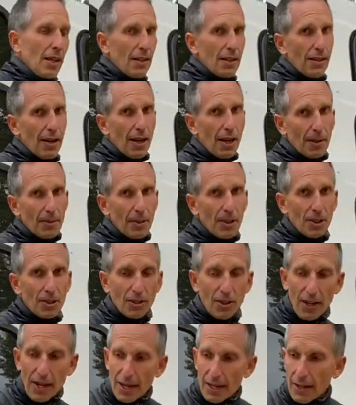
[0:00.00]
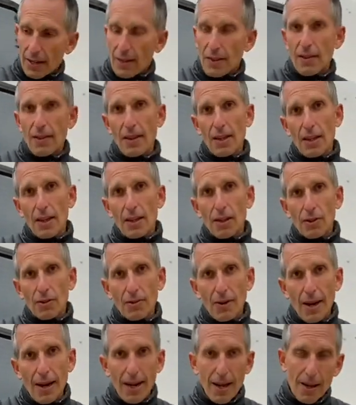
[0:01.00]
Now I'm gonna drain the
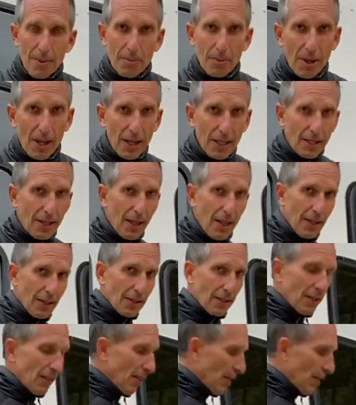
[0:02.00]
gray and black tanks.